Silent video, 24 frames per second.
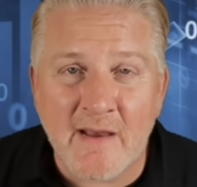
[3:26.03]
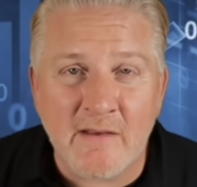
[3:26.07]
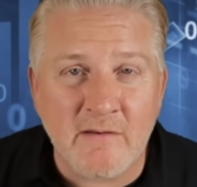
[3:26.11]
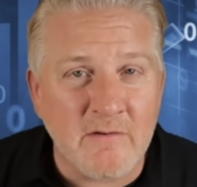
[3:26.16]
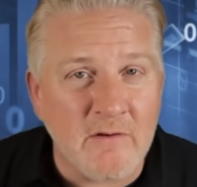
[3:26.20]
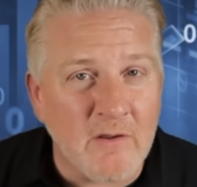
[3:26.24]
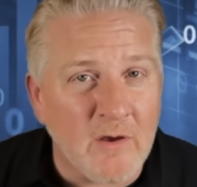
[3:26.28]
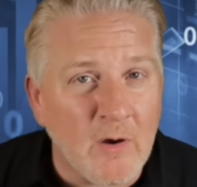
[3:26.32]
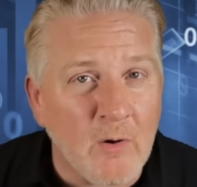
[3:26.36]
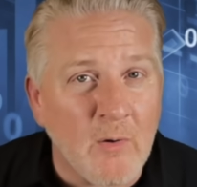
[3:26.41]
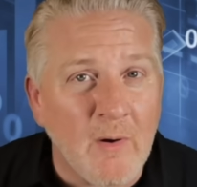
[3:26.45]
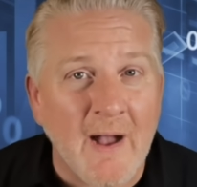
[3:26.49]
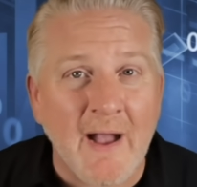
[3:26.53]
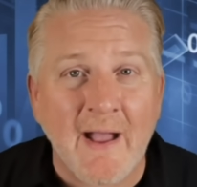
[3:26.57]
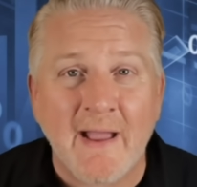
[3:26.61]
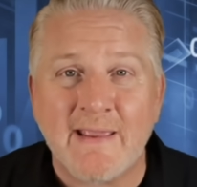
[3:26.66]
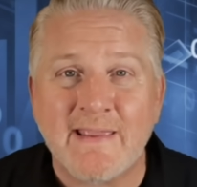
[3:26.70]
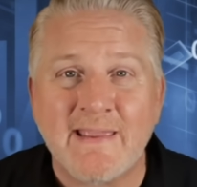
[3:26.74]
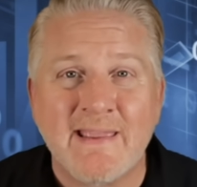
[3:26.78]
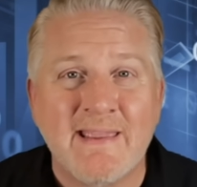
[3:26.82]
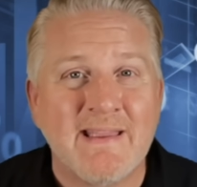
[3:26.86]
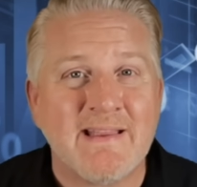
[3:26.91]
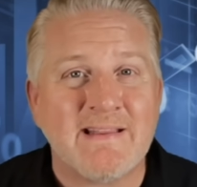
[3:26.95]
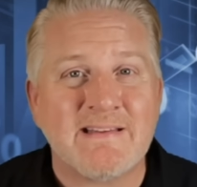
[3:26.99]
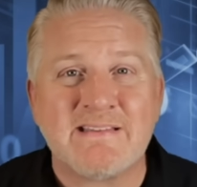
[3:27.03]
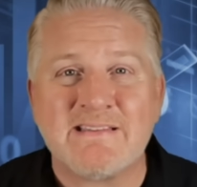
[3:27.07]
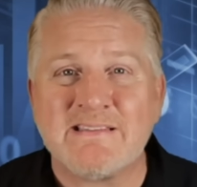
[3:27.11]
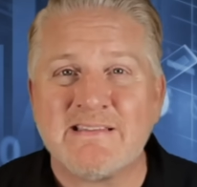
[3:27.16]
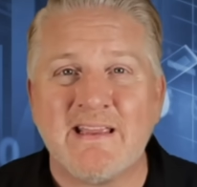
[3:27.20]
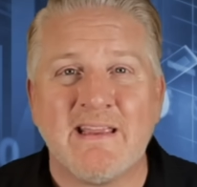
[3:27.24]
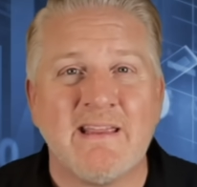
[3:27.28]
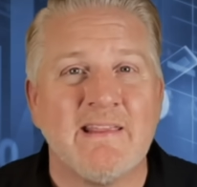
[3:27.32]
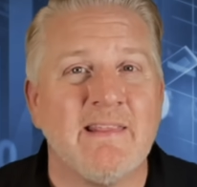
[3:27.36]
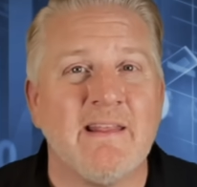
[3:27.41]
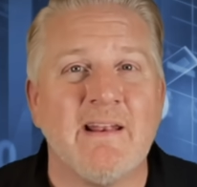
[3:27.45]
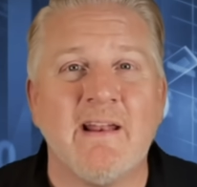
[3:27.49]
No, I can't
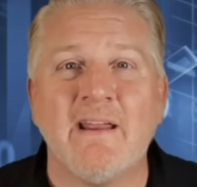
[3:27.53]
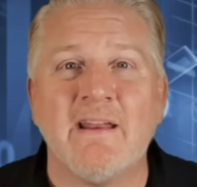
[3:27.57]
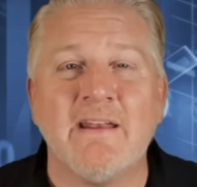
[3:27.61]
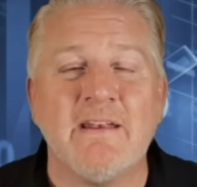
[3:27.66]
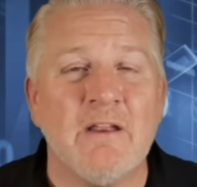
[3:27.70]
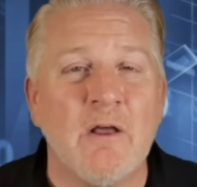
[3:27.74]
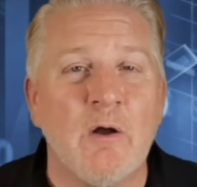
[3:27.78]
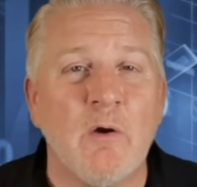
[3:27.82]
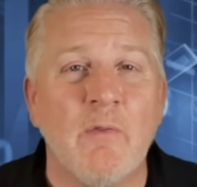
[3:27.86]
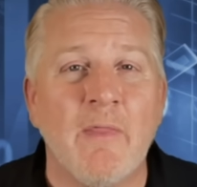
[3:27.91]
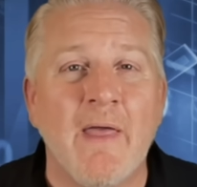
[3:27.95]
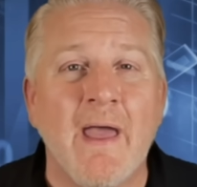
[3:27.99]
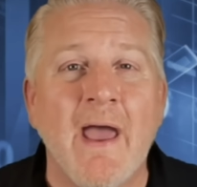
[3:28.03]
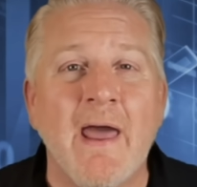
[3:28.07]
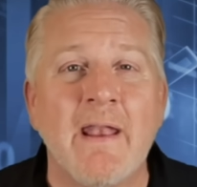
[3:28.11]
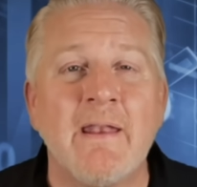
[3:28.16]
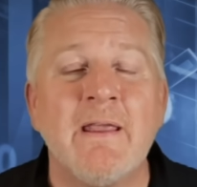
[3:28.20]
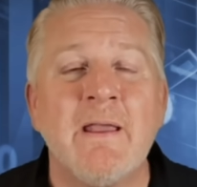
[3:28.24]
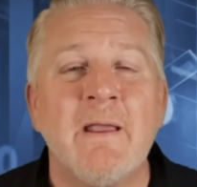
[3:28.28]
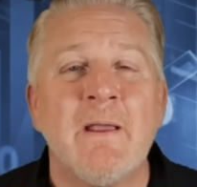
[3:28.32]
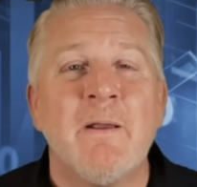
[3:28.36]
say that I know that,